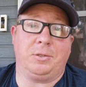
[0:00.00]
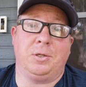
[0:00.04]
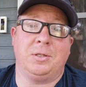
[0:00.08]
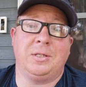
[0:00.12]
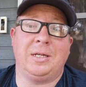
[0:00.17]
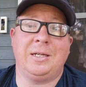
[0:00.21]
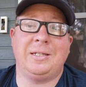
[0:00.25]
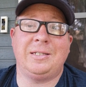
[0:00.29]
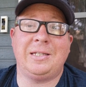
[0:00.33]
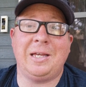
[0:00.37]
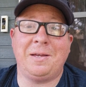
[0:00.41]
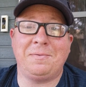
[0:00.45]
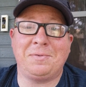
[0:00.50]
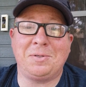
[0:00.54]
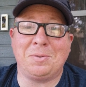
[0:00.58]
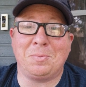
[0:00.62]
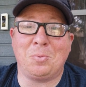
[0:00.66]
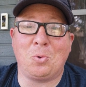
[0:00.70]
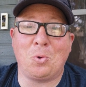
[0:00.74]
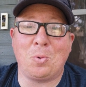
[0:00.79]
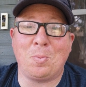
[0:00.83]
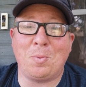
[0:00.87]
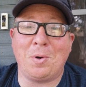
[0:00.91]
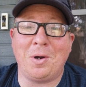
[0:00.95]
I can save
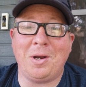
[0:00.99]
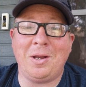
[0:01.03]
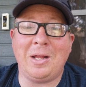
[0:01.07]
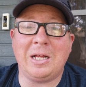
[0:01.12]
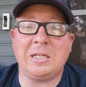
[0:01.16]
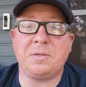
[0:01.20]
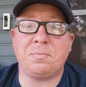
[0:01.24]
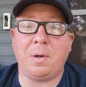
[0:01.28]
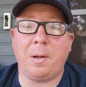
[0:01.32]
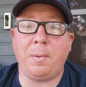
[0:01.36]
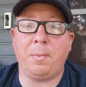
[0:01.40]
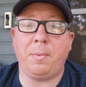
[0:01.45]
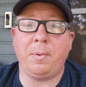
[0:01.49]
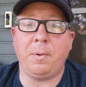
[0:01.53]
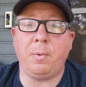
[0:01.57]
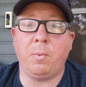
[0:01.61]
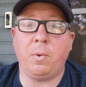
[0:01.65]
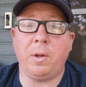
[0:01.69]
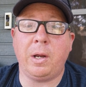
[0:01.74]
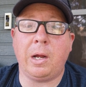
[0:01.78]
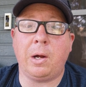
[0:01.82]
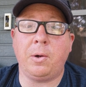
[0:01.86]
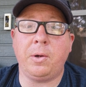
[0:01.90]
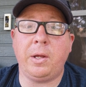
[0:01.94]
some more money, that's probably
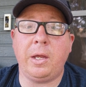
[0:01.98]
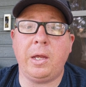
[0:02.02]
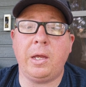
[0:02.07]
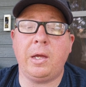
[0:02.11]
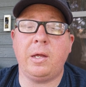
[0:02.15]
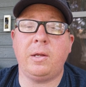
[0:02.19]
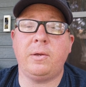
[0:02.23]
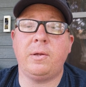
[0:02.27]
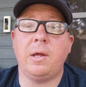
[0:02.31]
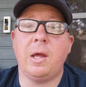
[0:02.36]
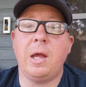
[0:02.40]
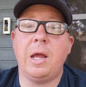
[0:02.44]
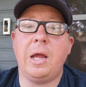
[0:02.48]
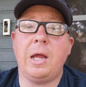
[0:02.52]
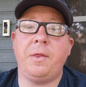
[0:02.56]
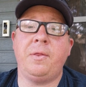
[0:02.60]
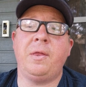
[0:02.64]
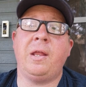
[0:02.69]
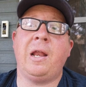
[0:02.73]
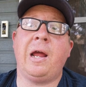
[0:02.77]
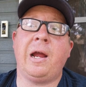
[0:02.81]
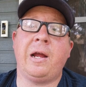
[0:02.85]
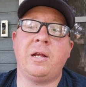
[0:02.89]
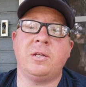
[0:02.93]
what I'll get,
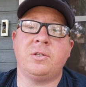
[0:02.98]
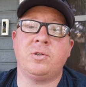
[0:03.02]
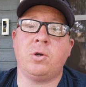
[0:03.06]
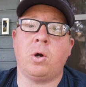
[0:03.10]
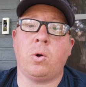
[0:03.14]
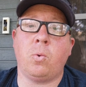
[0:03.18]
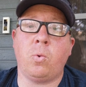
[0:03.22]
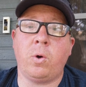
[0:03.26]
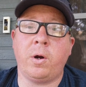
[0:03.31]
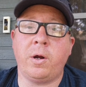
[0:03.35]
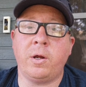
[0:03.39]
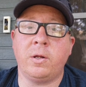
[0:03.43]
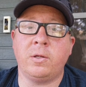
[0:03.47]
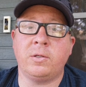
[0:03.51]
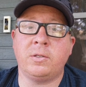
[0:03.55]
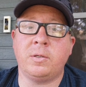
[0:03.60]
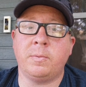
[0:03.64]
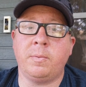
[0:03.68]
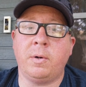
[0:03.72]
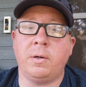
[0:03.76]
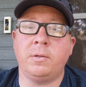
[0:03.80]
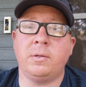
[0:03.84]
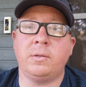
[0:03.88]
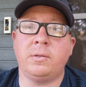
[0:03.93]
and then I can start working on
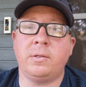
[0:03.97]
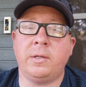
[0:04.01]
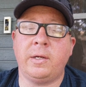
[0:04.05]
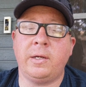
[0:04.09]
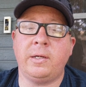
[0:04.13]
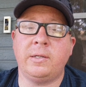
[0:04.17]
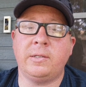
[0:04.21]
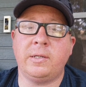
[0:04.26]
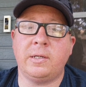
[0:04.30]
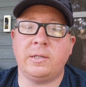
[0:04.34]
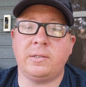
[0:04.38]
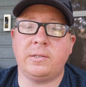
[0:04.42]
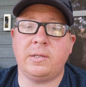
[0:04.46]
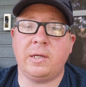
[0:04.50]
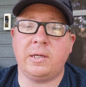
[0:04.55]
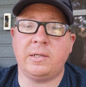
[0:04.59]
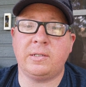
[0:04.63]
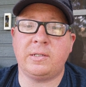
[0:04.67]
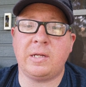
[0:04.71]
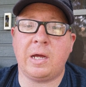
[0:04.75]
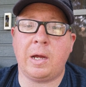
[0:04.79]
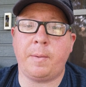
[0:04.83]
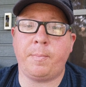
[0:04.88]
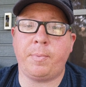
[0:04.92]
some other things
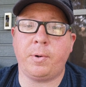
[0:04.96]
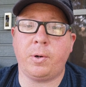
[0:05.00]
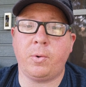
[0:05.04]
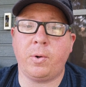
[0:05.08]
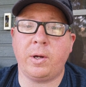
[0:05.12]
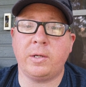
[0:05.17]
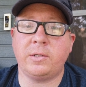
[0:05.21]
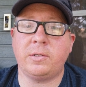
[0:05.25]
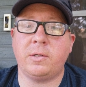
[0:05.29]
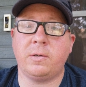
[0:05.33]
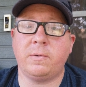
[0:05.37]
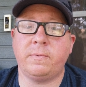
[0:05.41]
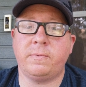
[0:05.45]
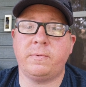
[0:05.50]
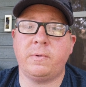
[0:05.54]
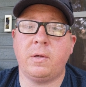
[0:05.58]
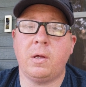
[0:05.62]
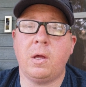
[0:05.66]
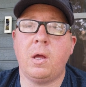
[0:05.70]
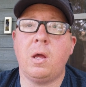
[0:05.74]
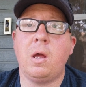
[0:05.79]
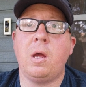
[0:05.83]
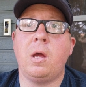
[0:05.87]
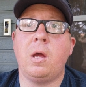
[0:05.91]
as time progresses.